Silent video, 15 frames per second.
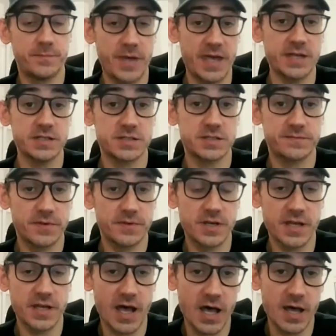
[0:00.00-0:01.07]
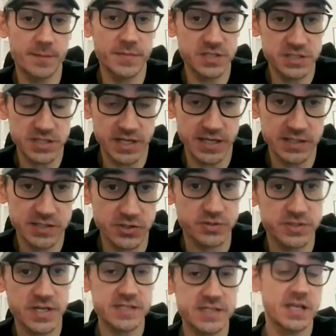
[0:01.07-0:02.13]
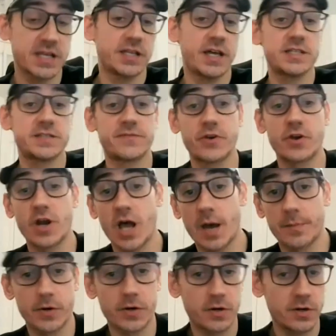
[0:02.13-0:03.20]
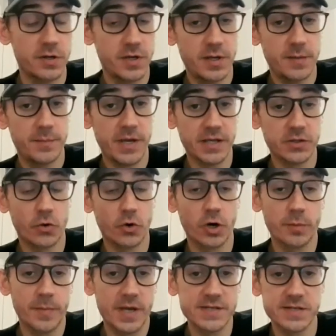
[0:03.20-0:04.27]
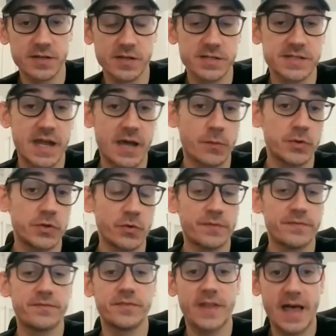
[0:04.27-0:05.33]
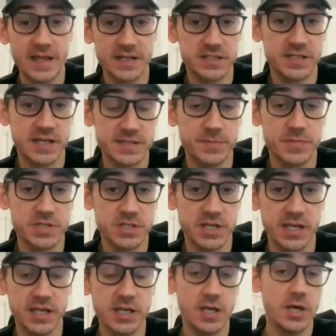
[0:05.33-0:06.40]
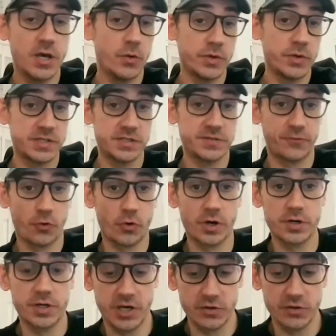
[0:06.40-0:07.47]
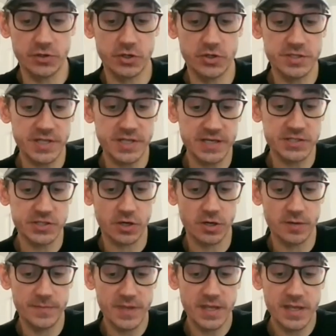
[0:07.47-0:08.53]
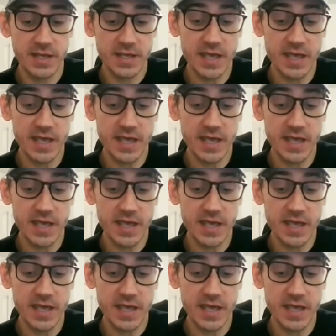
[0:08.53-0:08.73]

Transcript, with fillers: bench uh, machine. So chest inclines for your upper pectoral muscles. And I would do a flat chest machine, which is for, you know, your center.